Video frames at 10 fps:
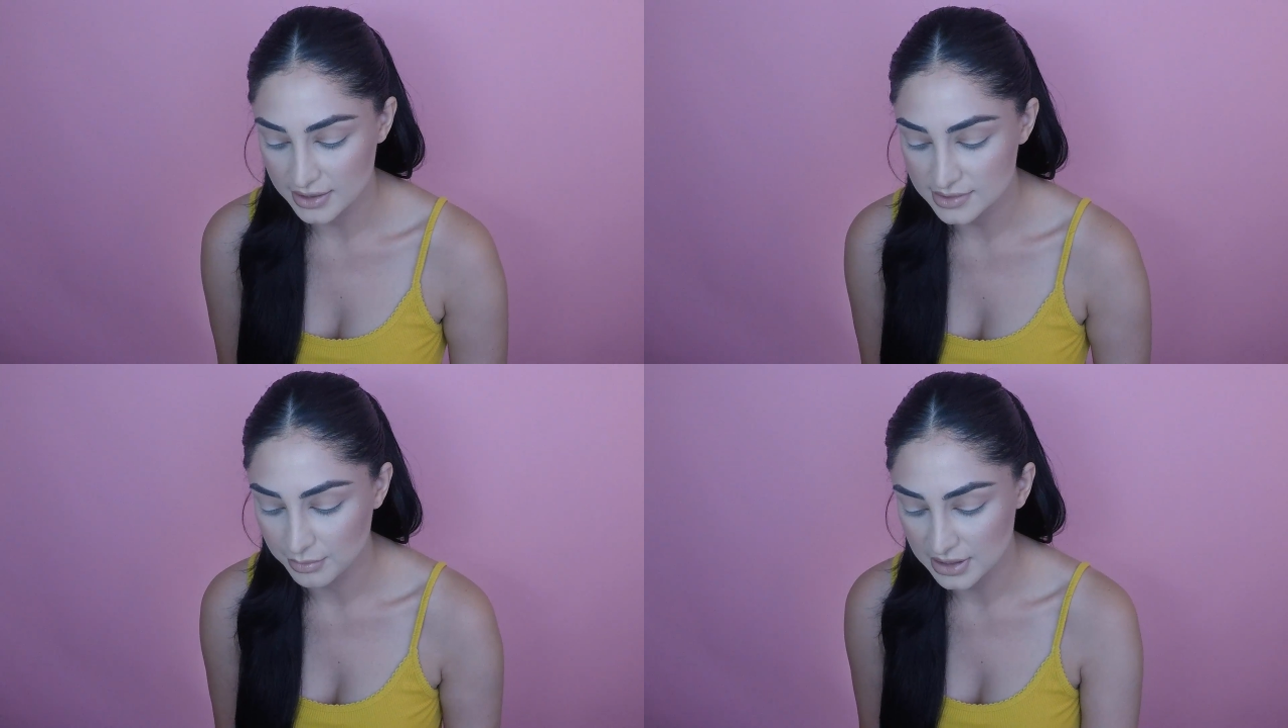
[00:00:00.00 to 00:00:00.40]

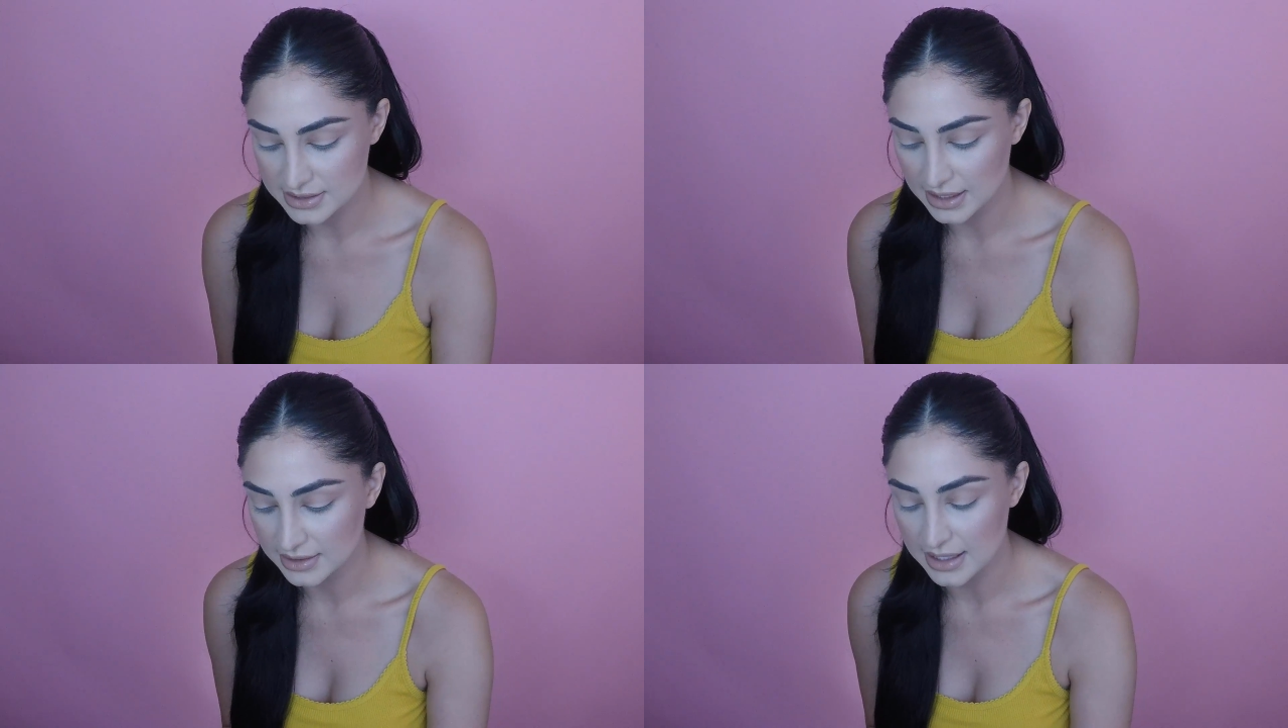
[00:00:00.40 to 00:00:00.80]
I'm going to
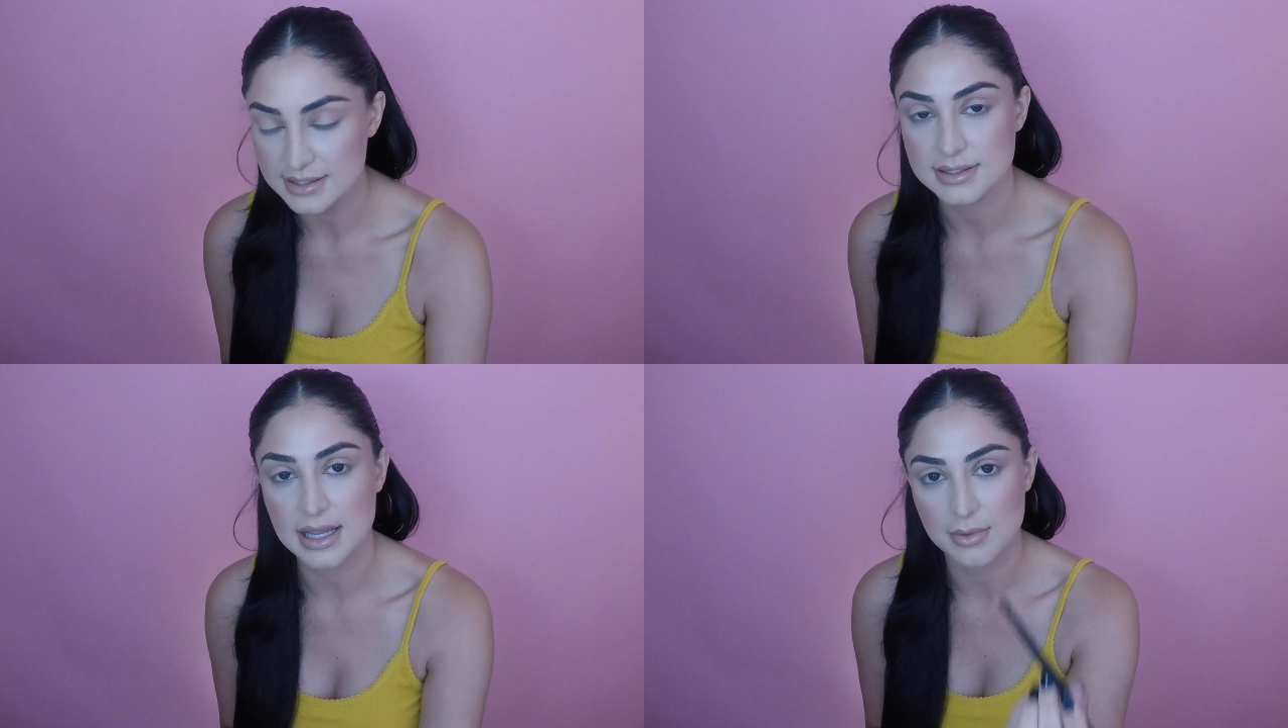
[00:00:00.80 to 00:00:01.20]
take that
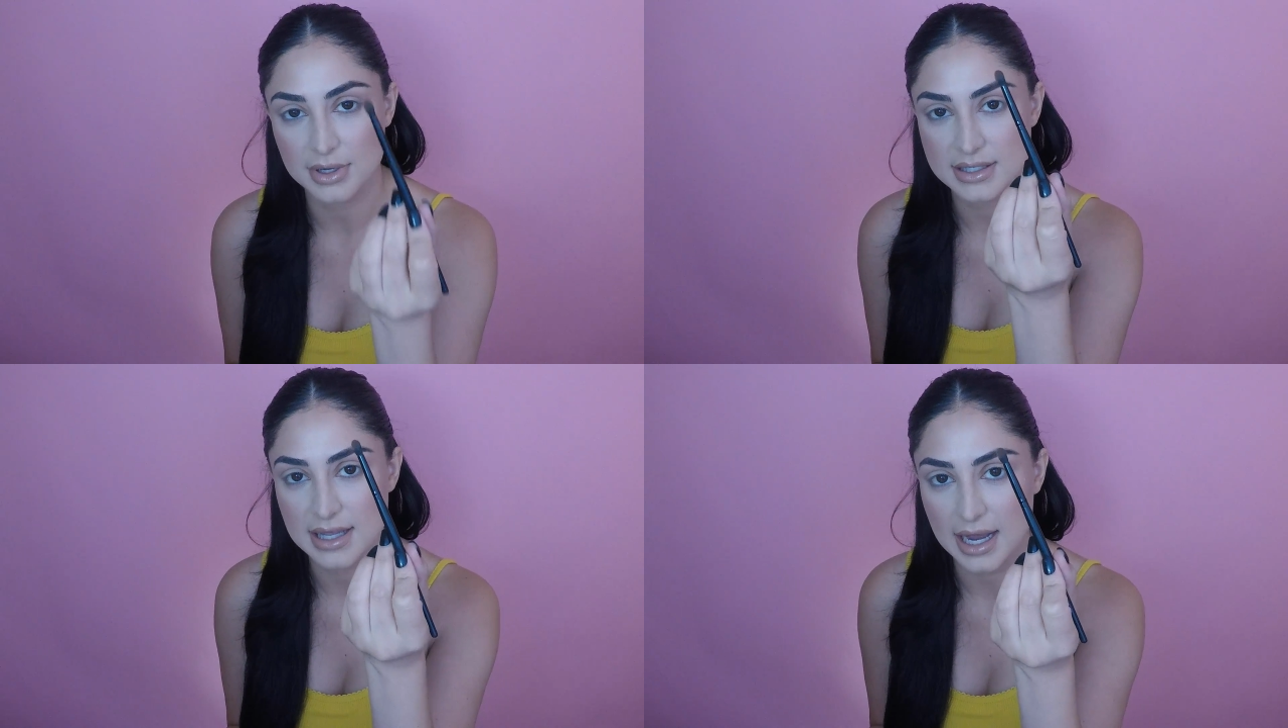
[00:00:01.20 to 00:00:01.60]
same
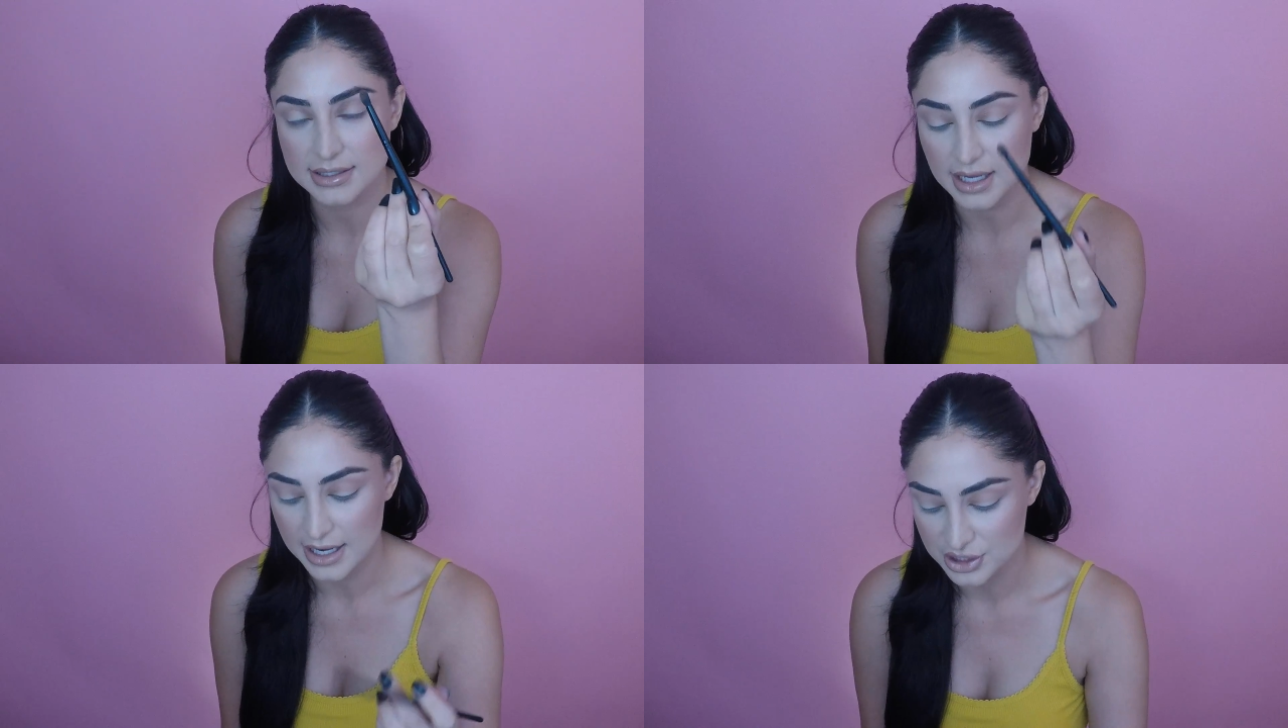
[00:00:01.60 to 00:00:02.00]
exact
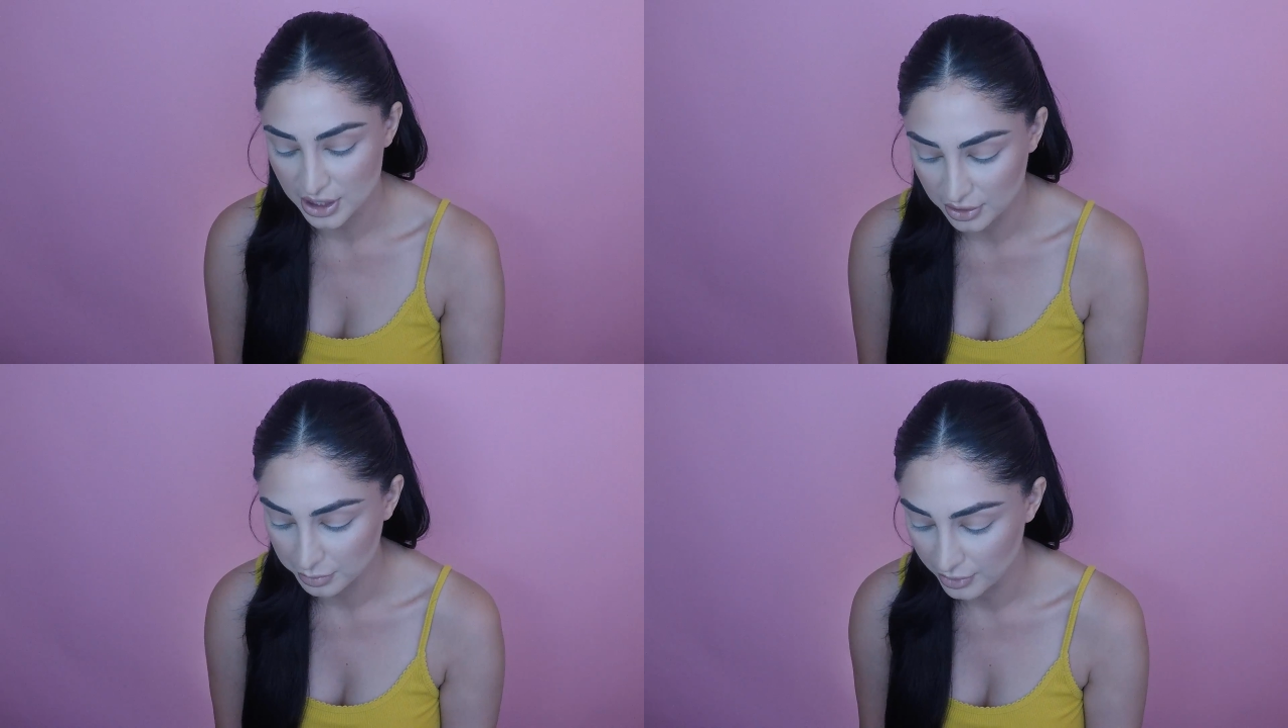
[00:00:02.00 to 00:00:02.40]

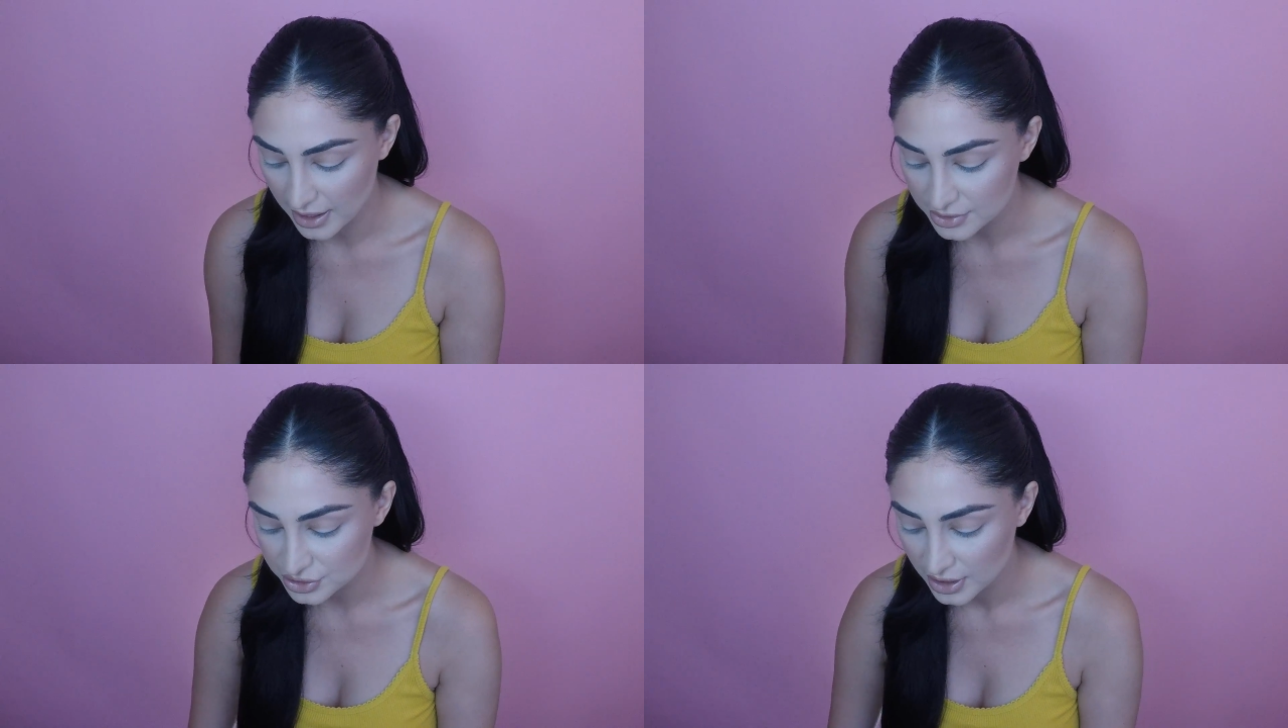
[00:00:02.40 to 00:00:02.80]
eyeshadow brush